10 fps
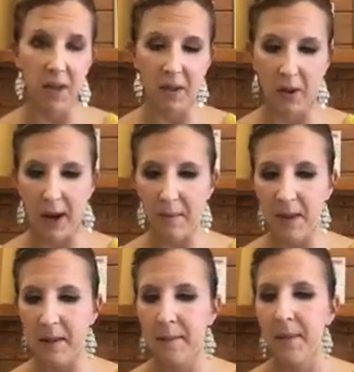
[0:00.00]

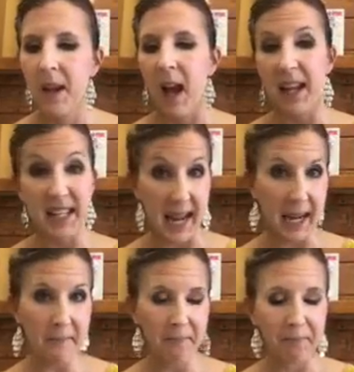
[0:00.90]
milligrams a
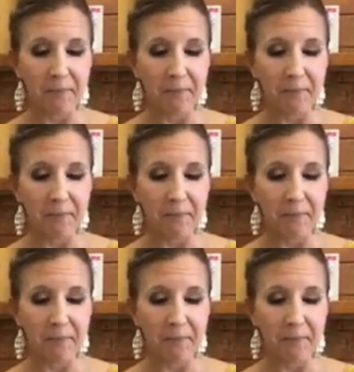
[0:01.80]
day,